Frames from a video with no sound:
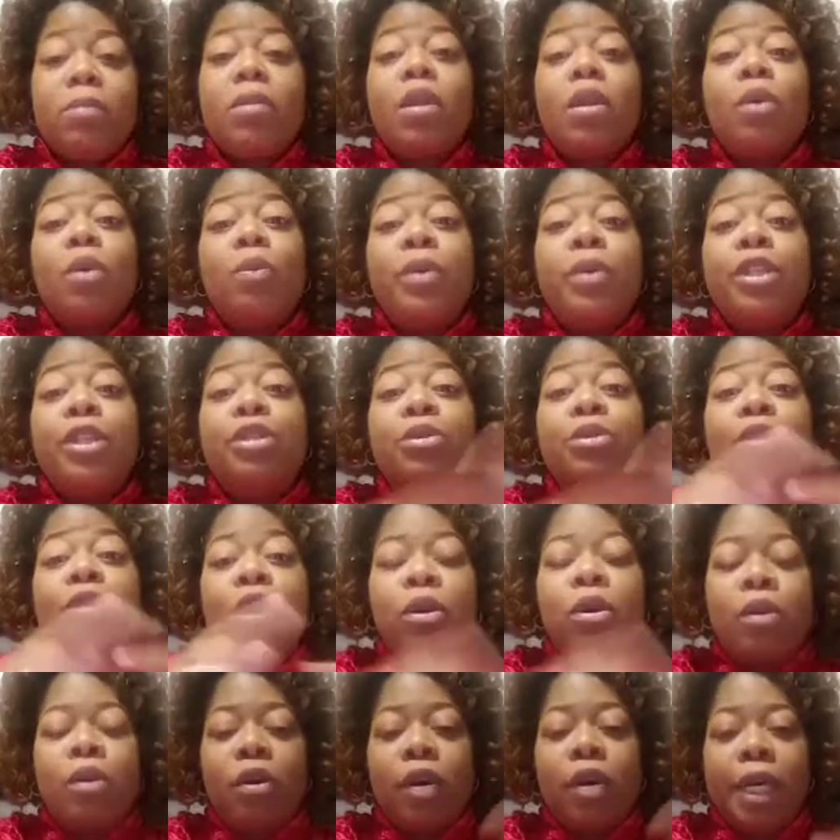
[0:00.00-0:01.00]
when you
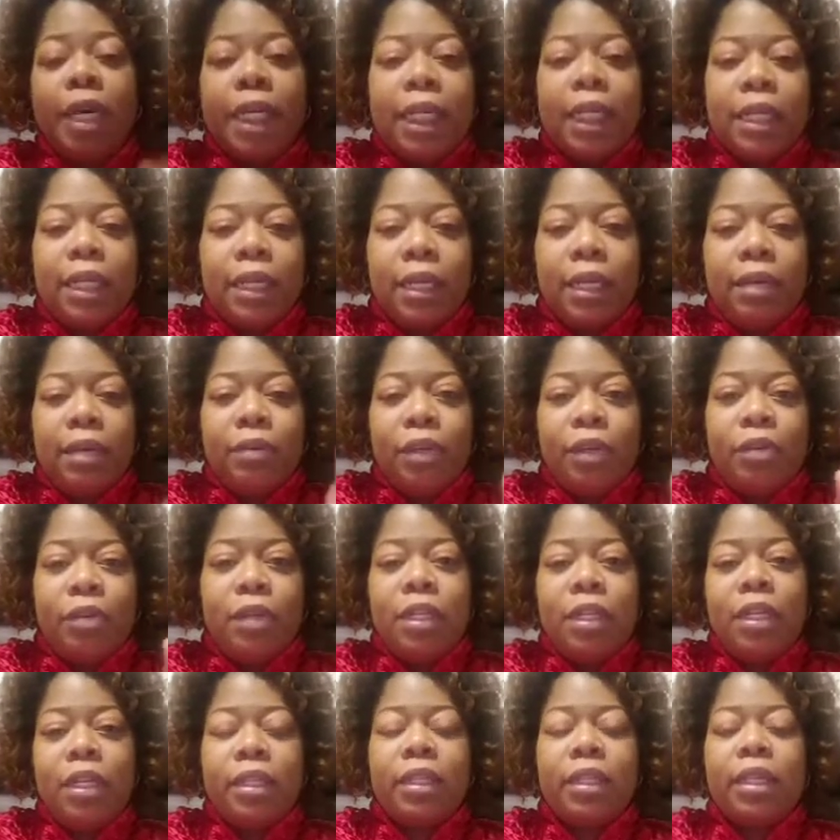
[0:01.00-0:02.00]
go on the link, when you
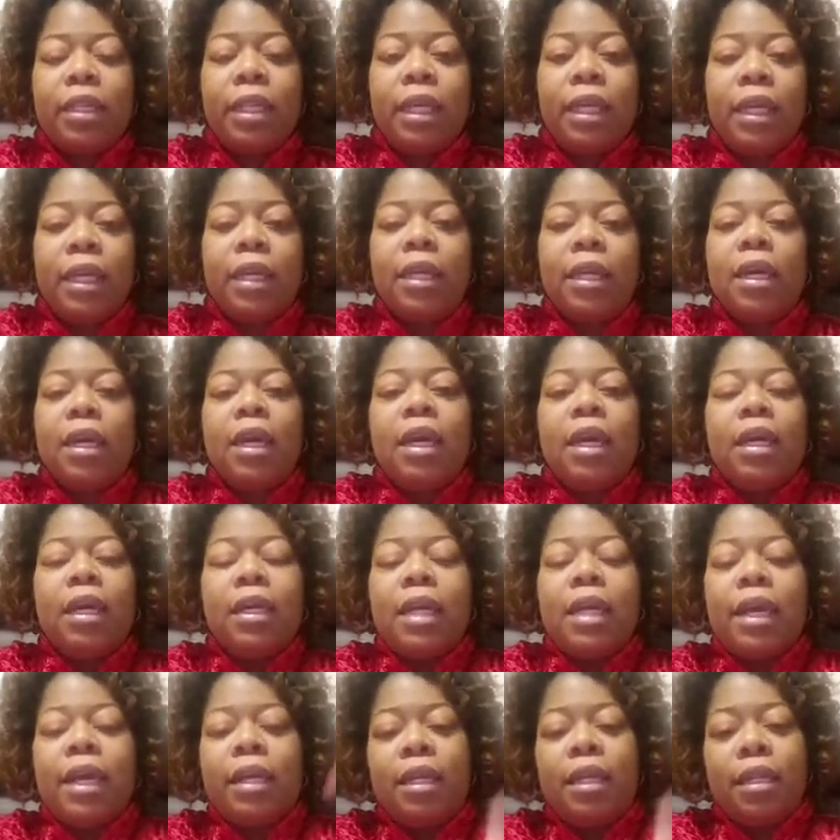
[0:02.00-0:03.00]
click the link
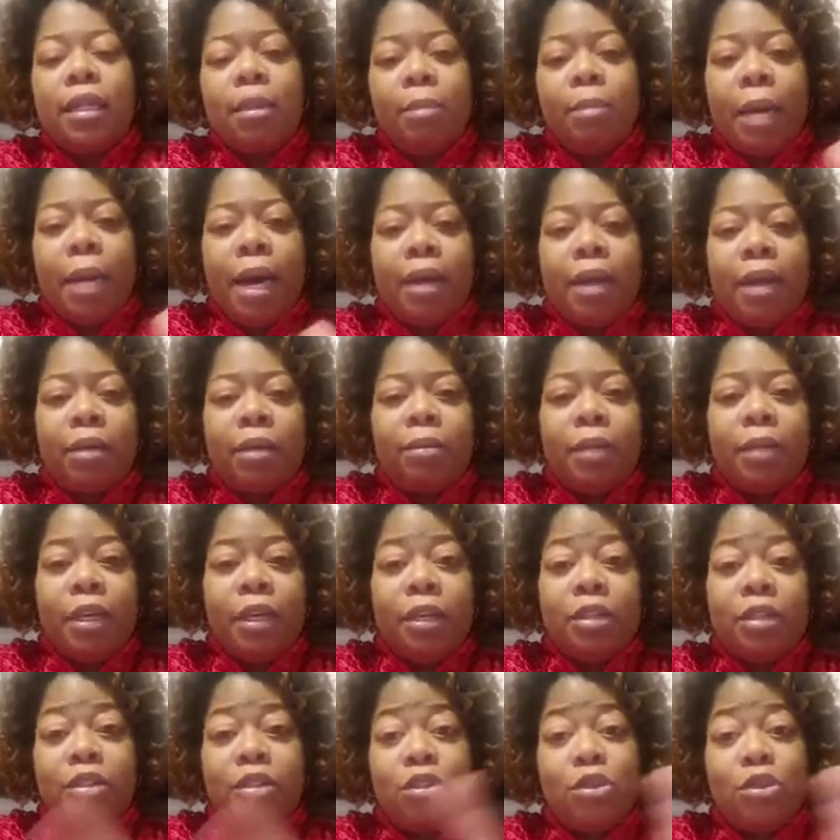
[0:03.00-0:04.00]
down at the bottom,
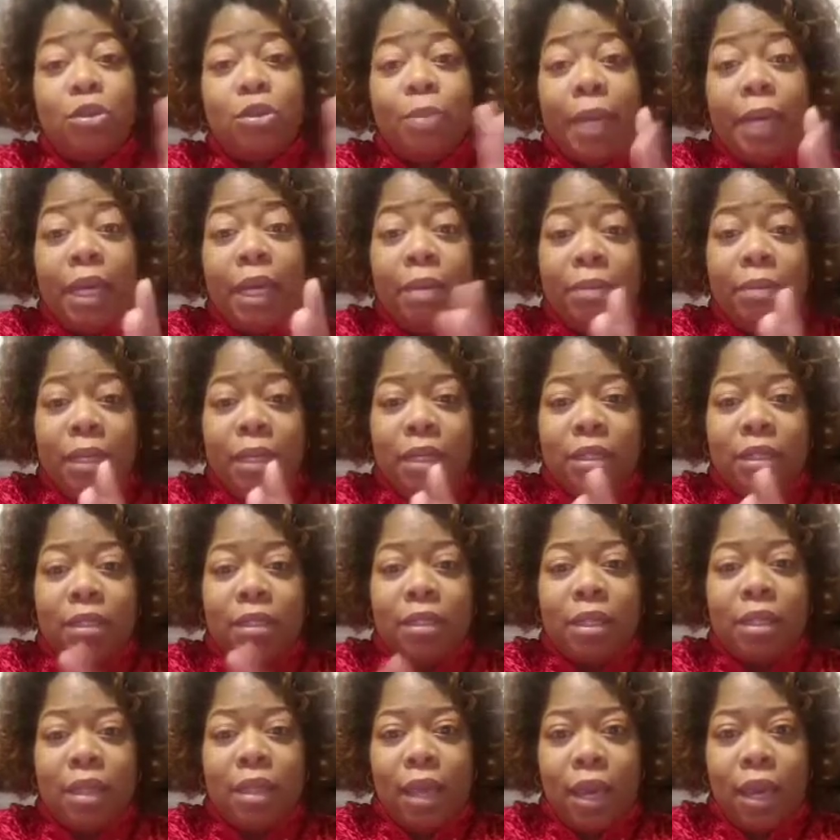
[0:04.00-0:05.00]
there's 2 babies
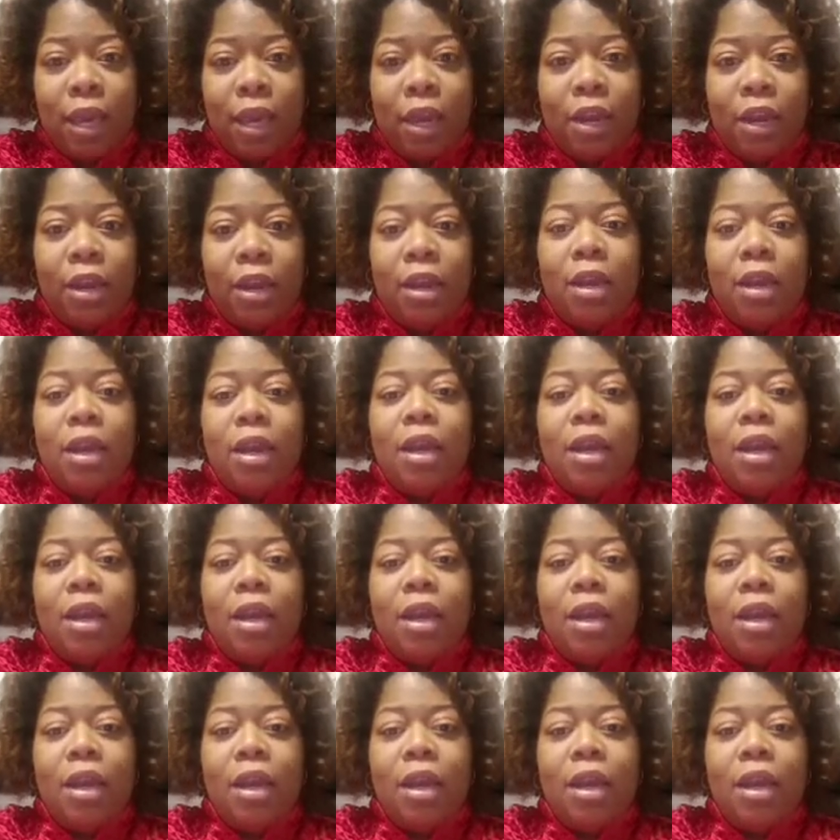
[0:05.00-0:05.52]
there,